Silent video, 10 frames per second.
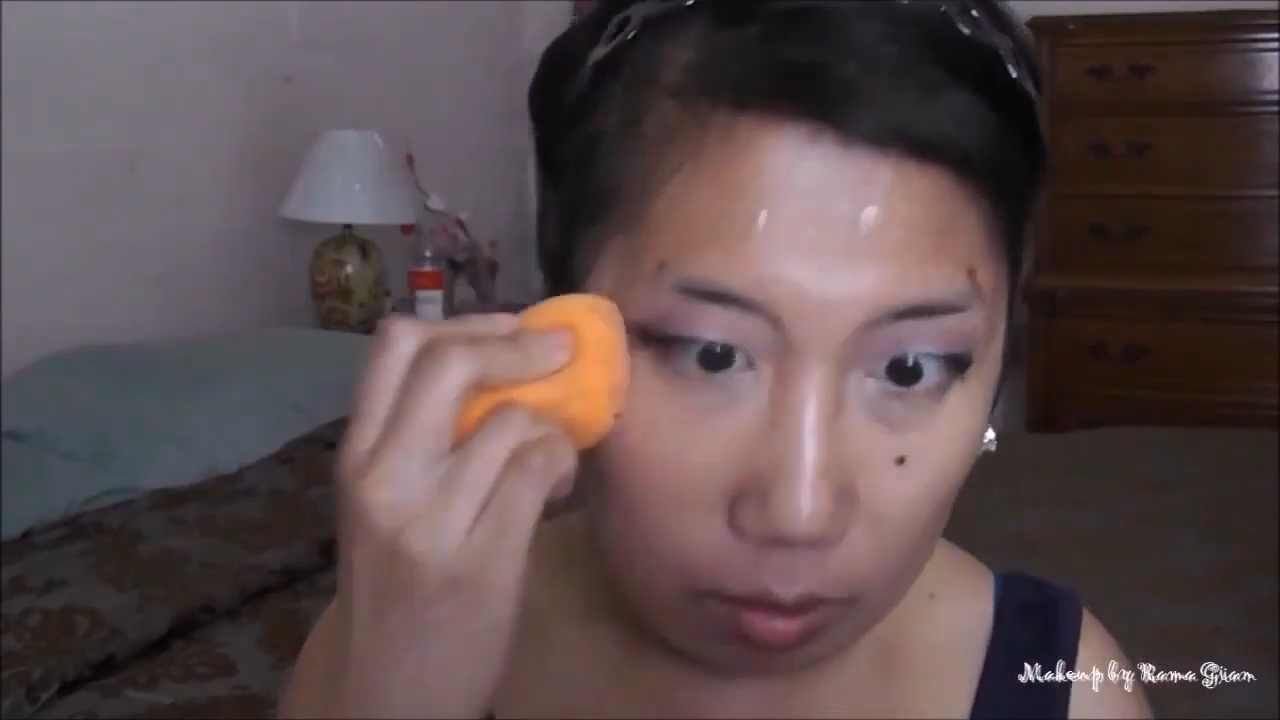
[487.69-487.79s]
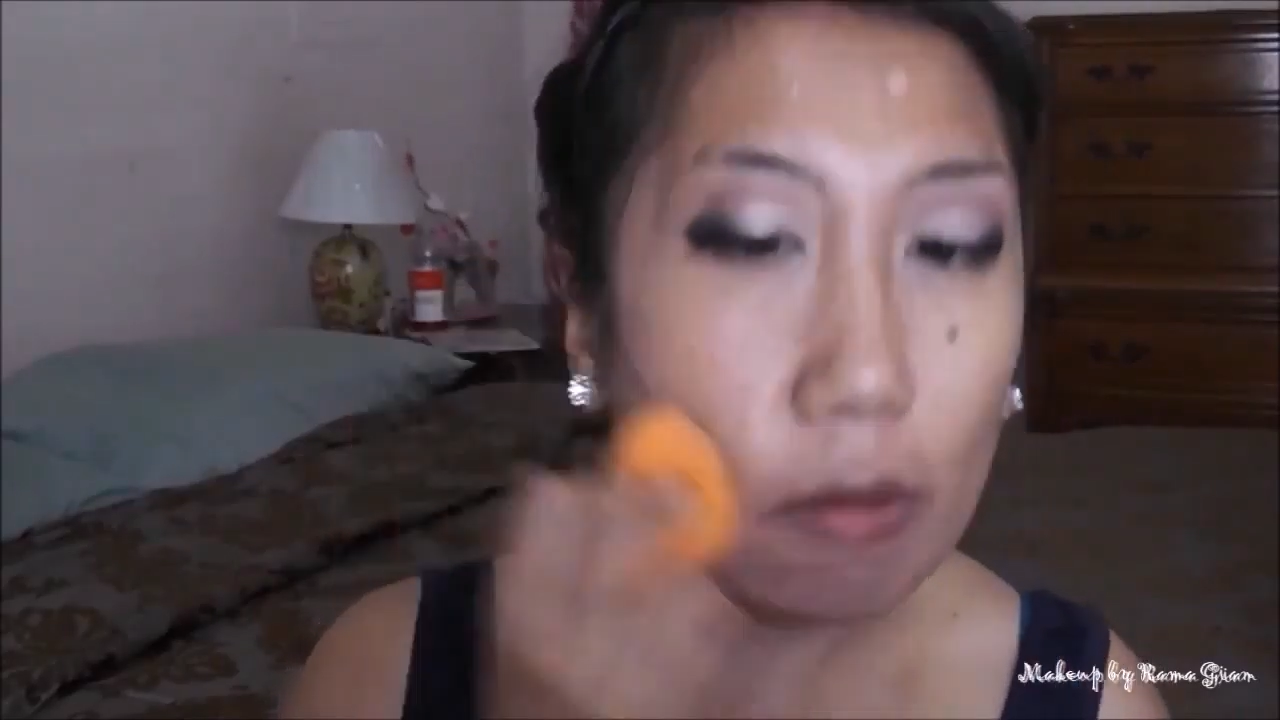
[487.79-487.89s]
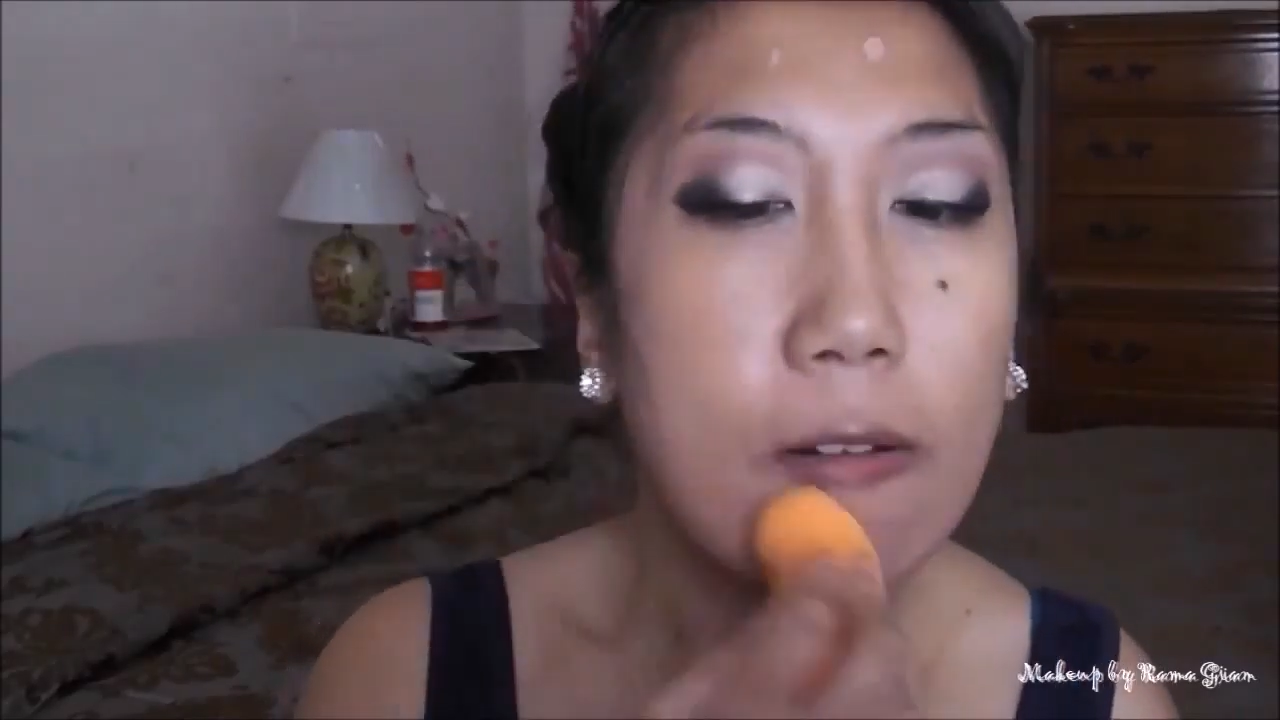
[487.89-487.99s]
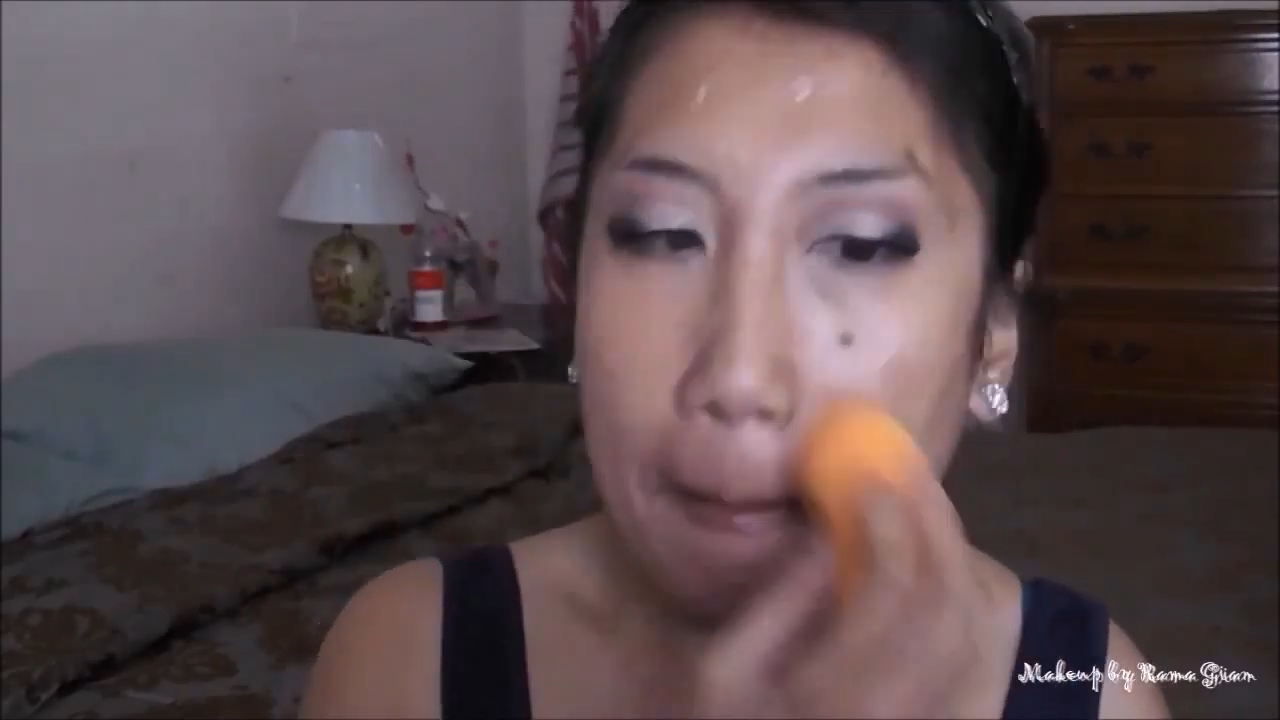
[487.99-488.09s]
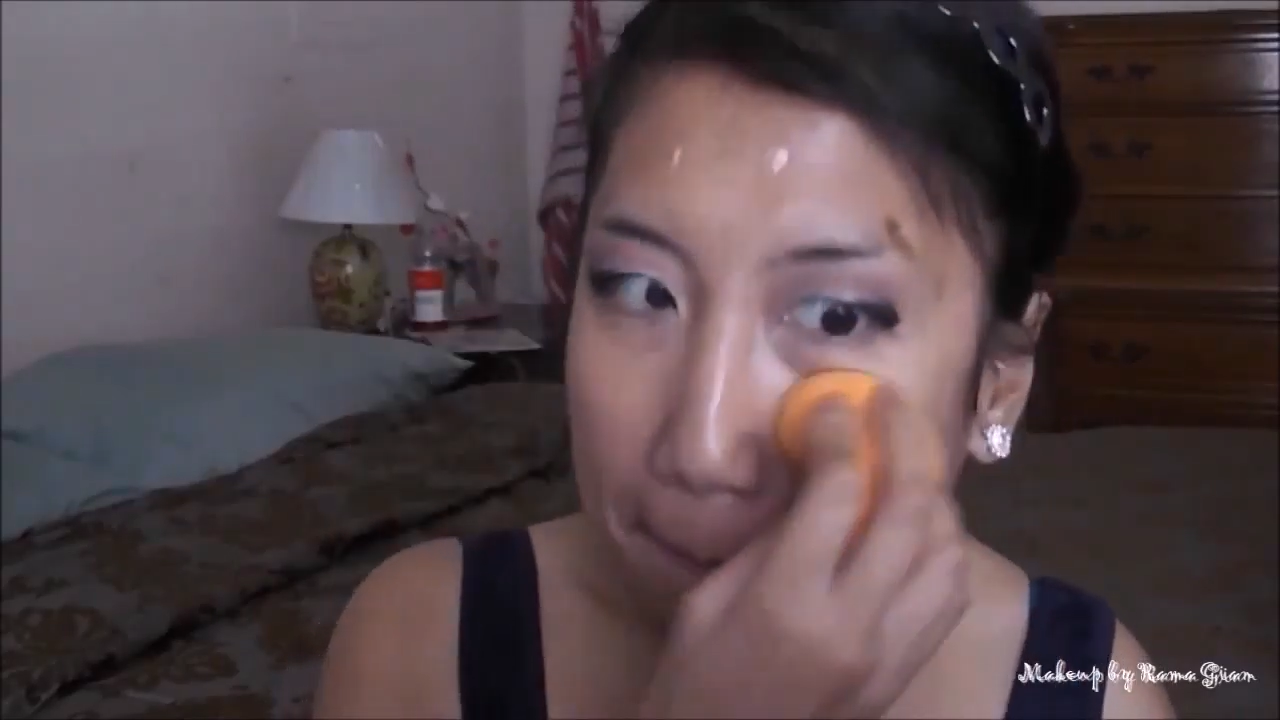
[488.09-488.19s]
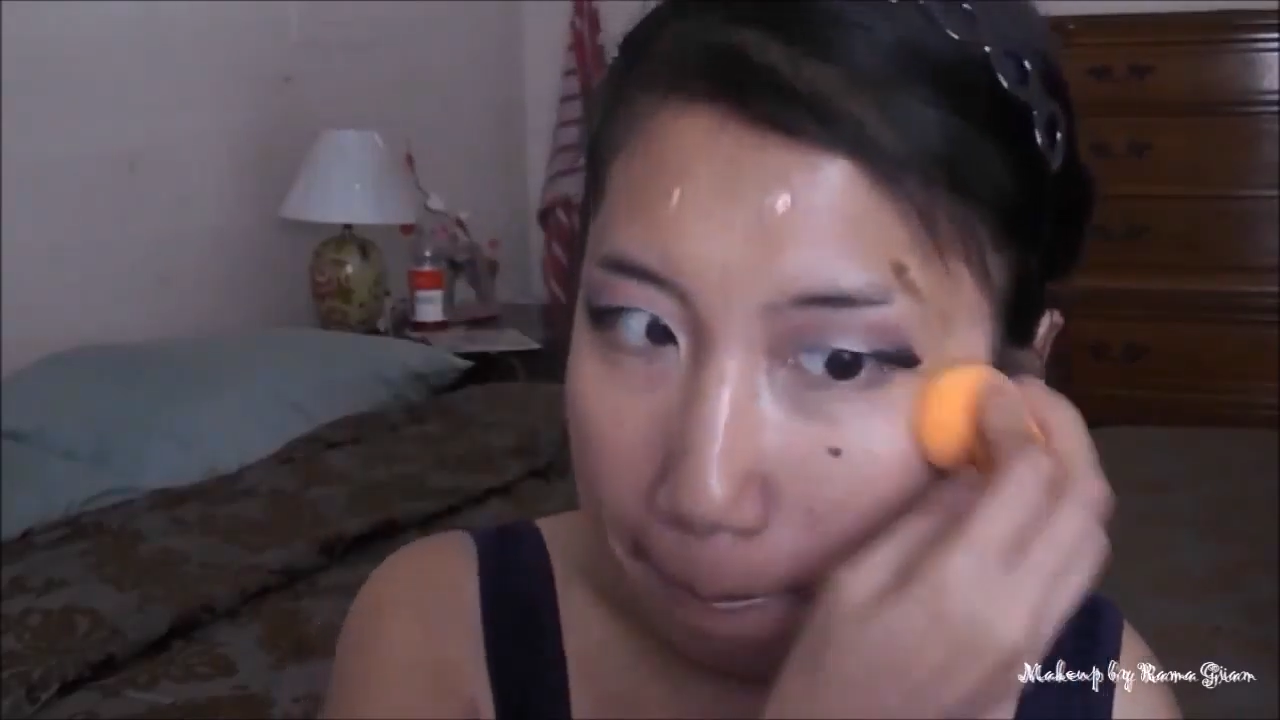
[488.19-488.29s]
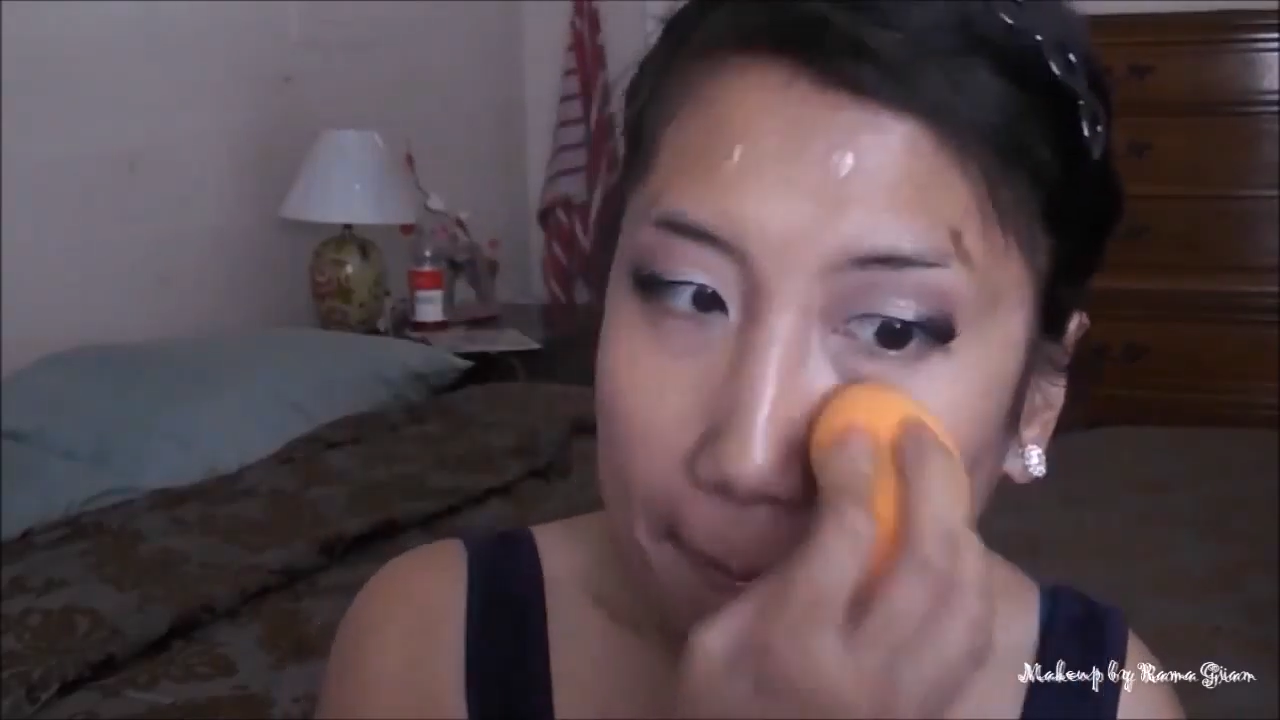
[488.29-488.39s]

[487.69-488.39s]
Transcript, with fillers: had any